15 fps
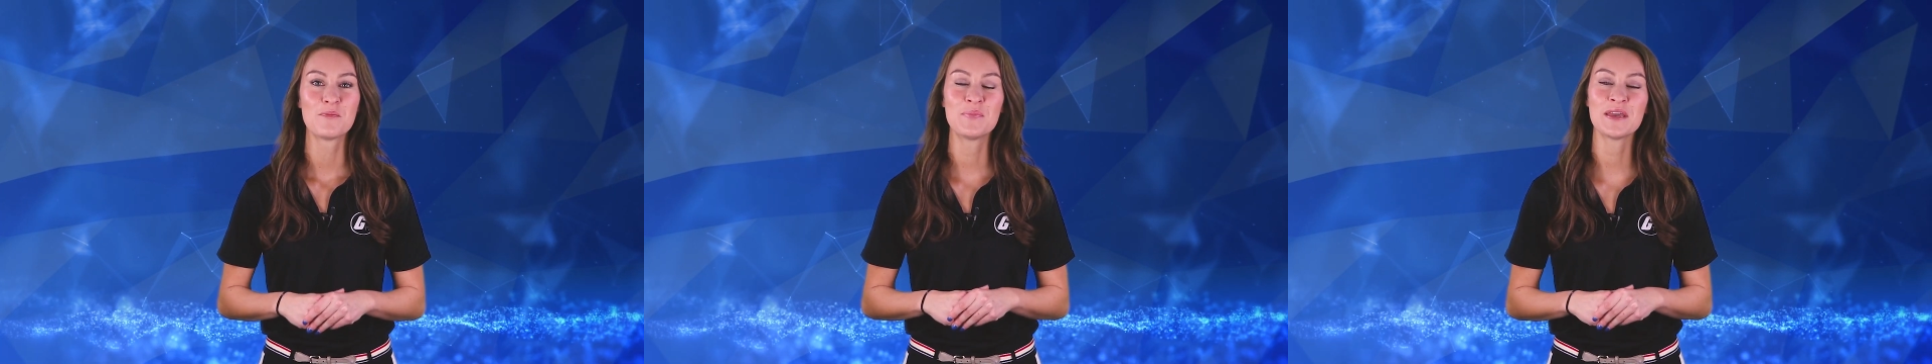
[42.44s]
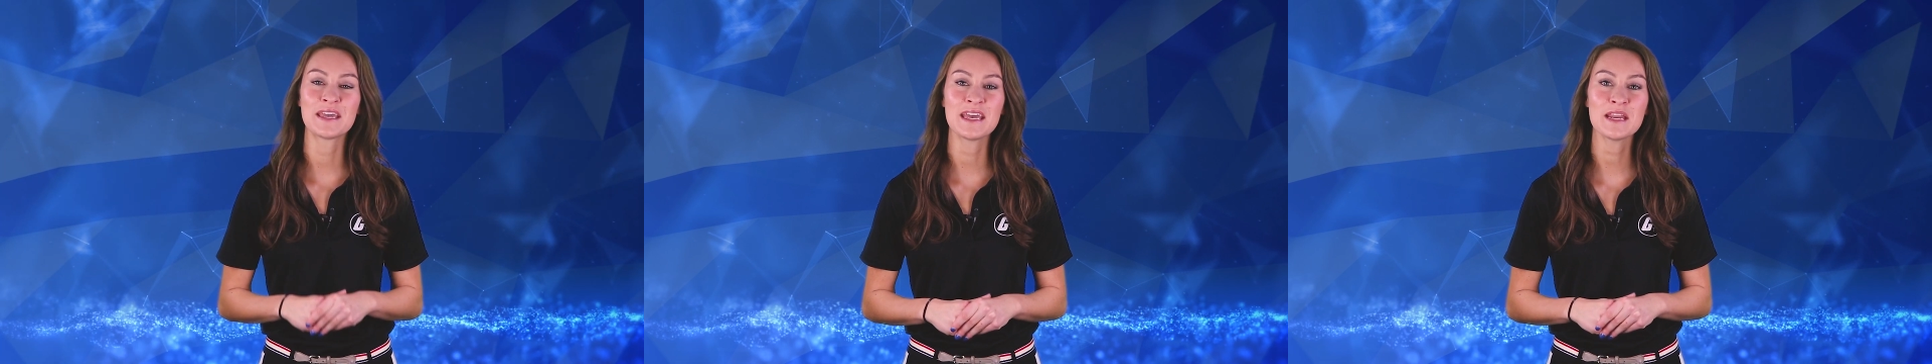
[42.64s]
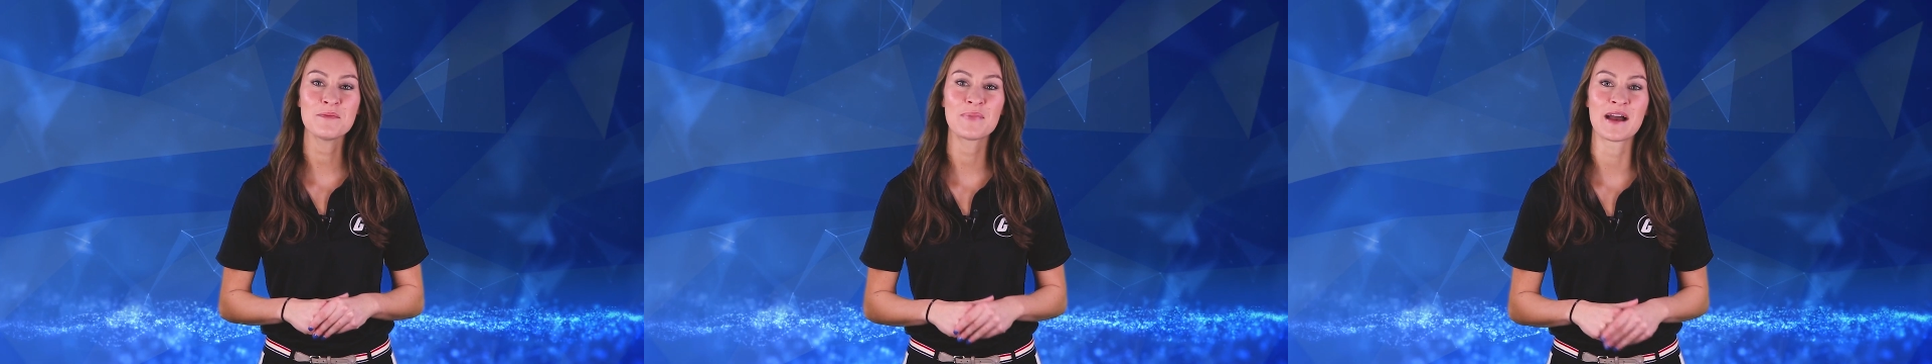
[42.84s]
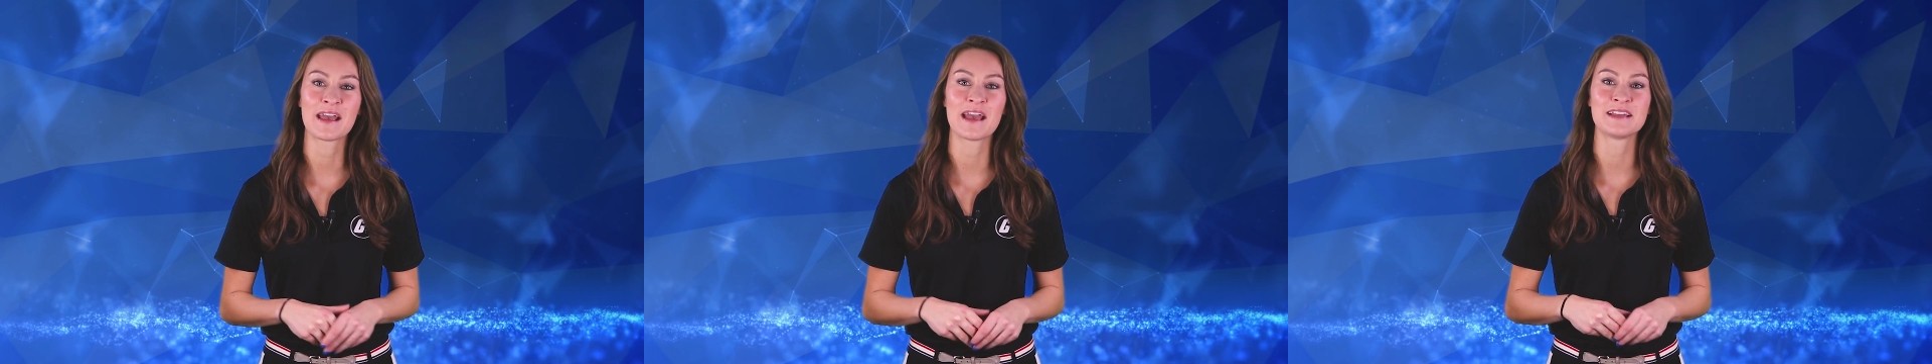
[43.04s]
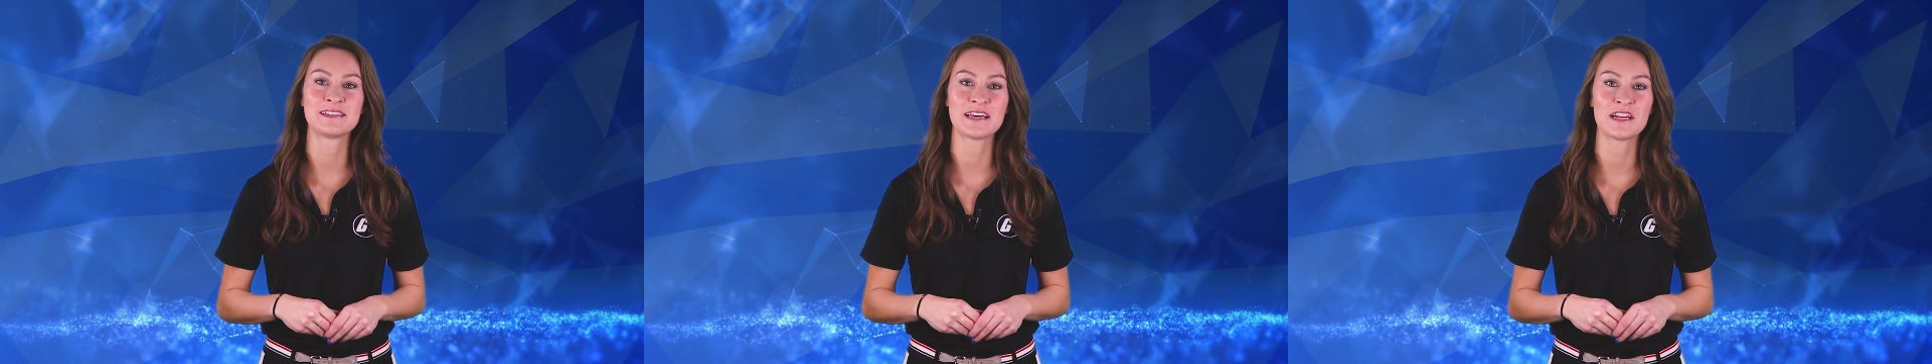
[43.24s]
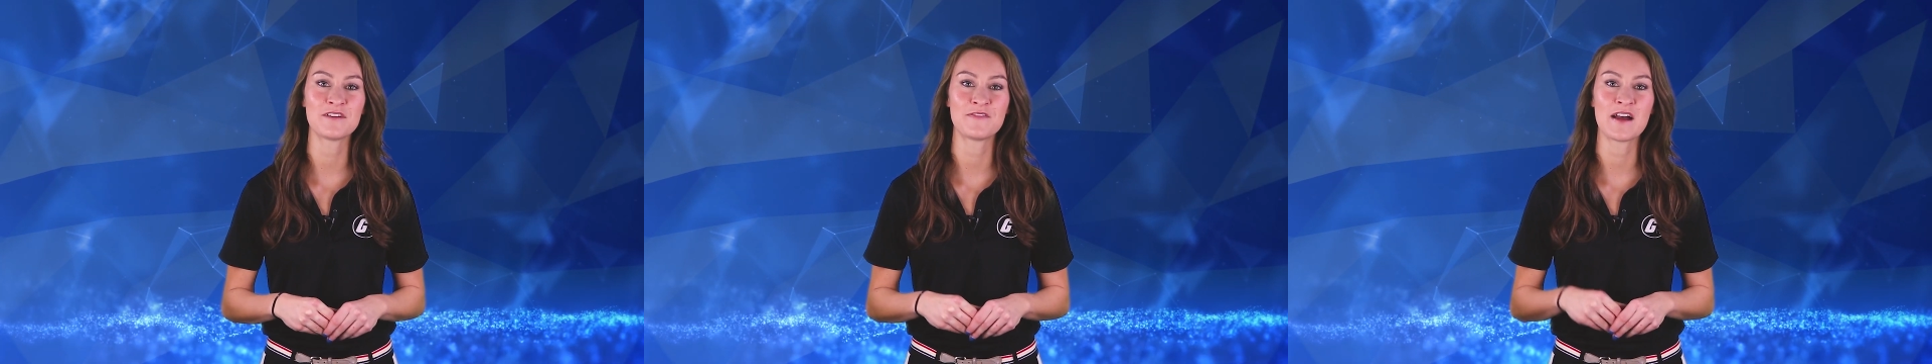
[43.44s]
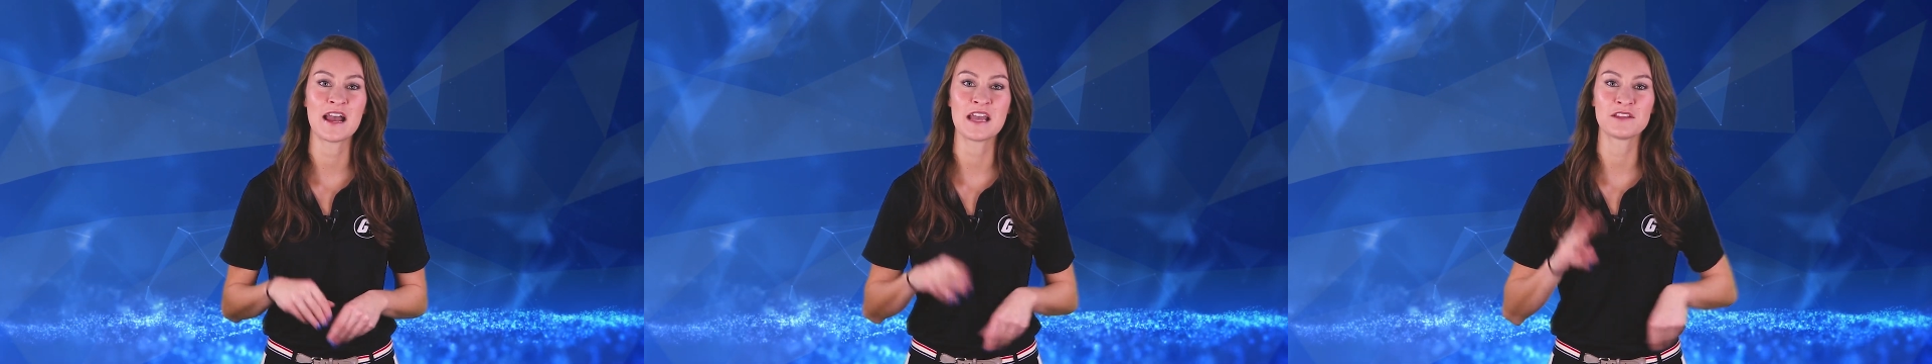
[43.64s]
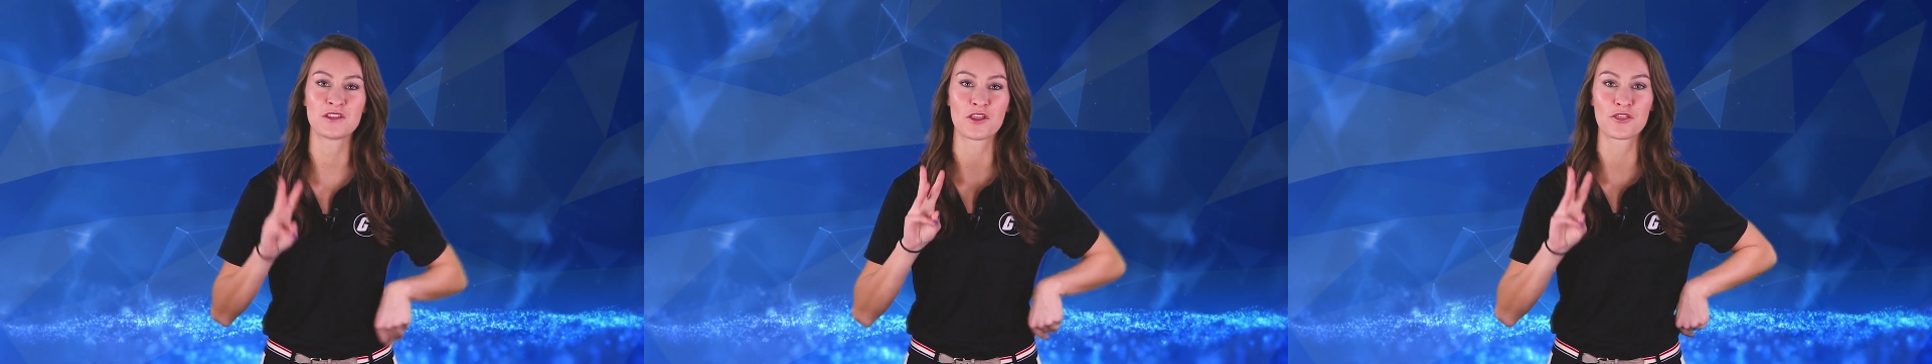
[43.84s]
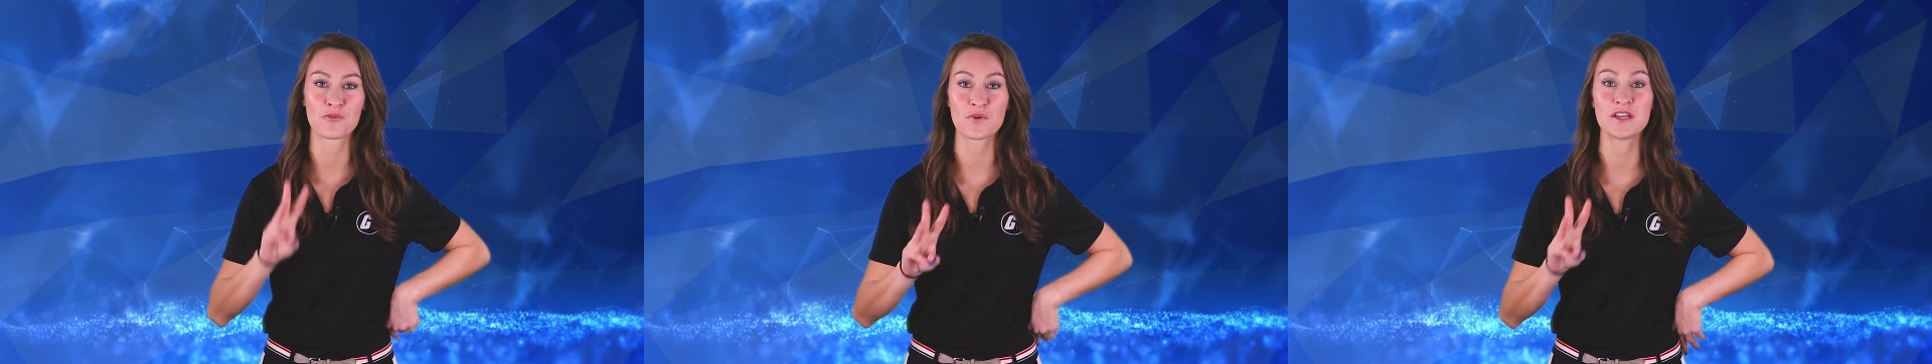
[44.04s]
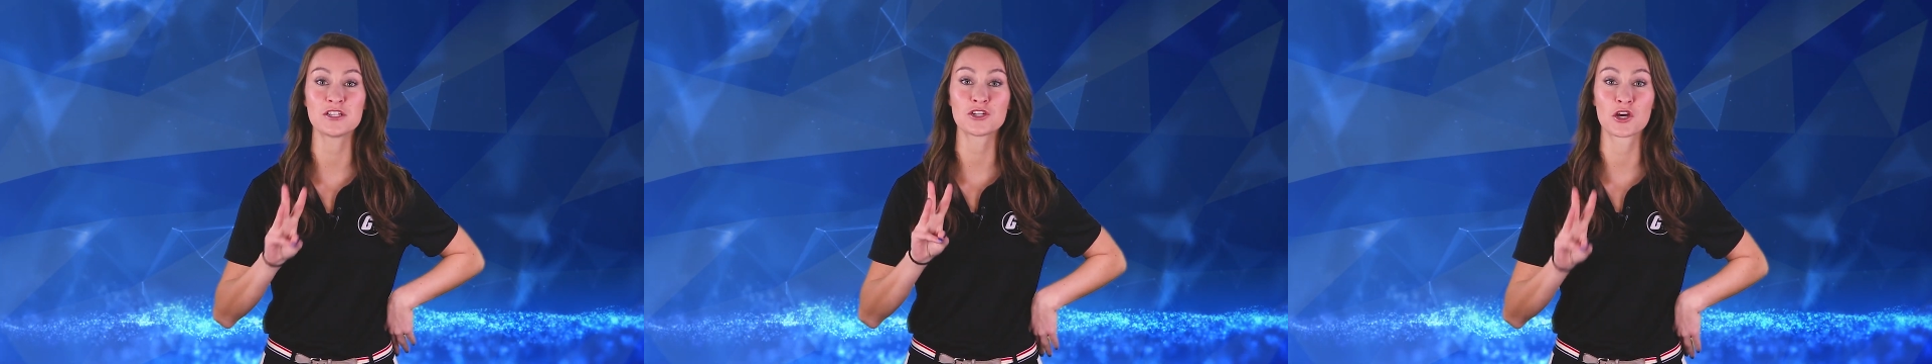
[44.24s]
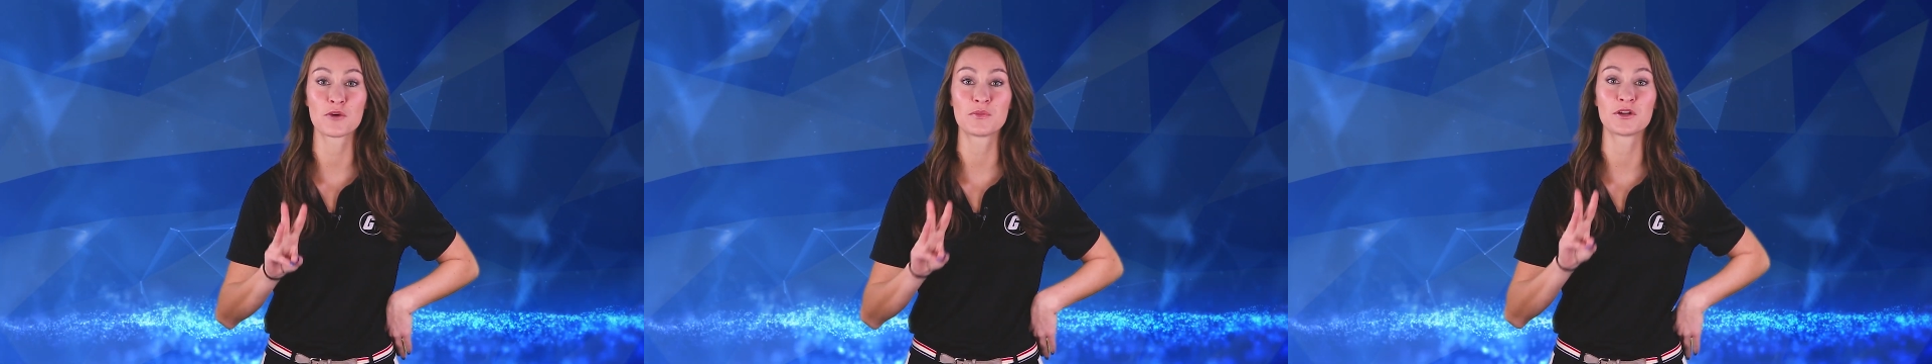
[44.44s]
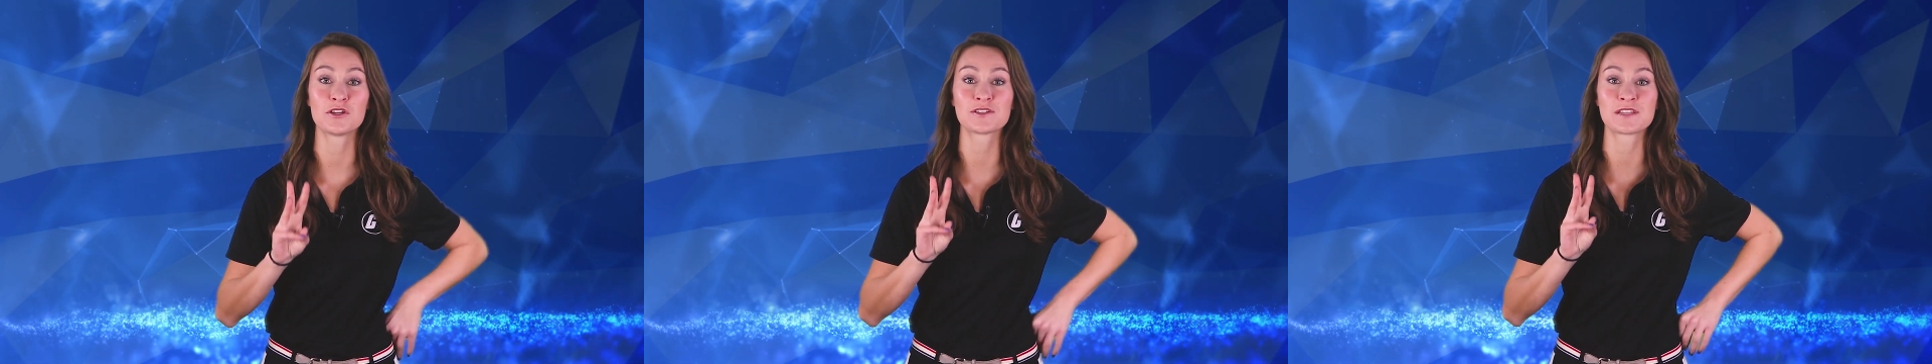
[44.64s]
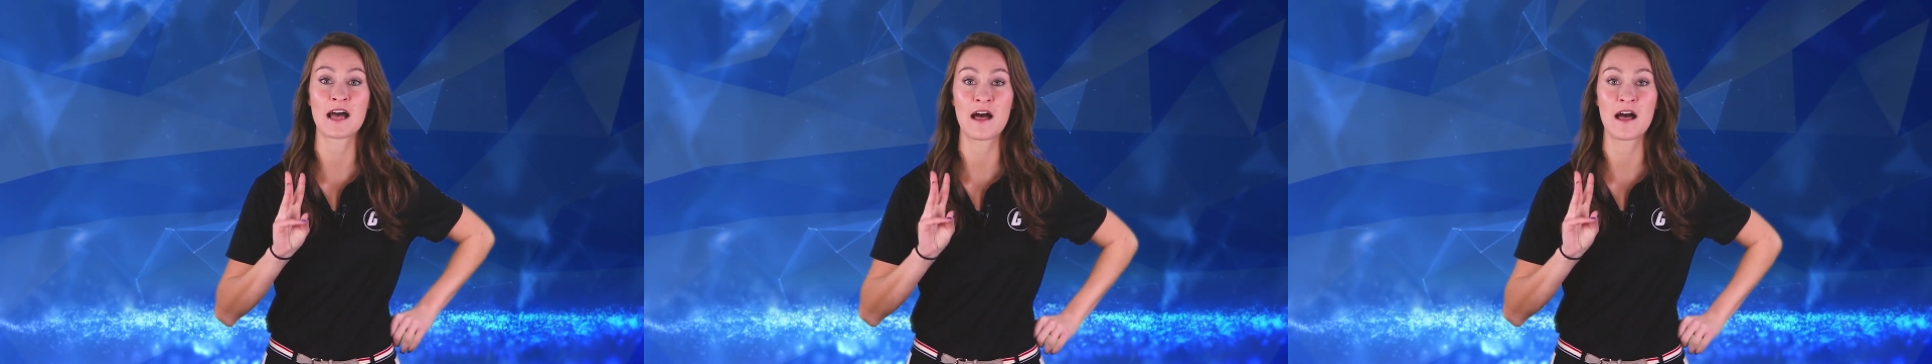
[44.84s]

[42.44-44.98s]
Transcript: Begin by identifying the three terminals